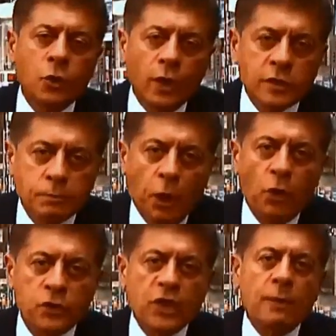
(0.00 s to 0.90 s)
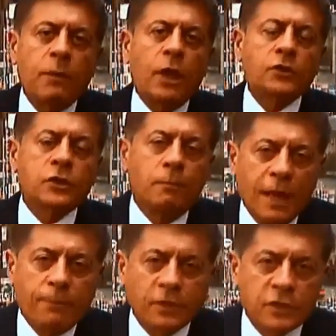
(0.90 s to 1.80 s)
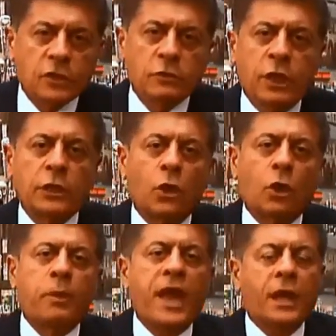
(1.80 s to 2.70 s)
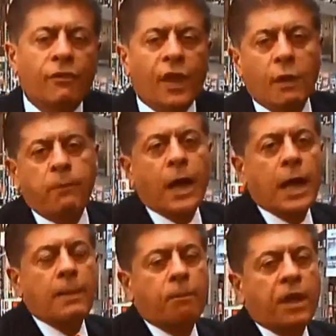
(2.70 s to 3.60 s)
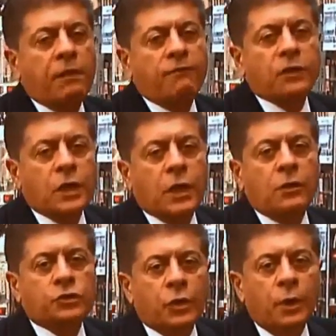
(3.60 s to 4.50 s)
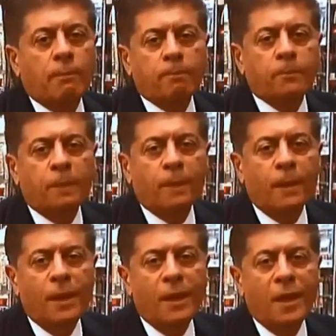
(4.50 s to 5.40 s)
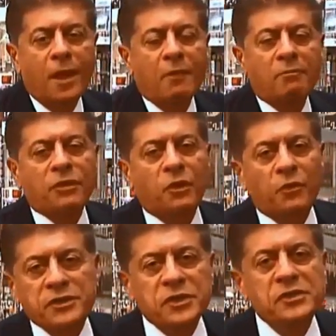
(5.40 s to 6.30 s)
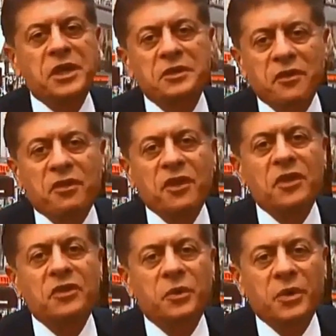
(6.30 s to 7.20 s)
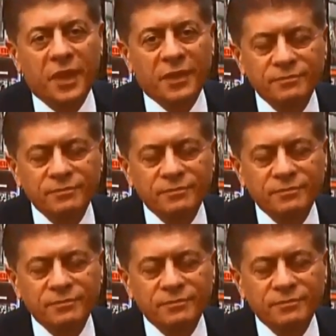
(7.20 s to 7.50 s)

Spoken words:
to expose emails to make Mrs. Clinton look bad and thereby benefit Donald Trump. But the Russians had nothing to do with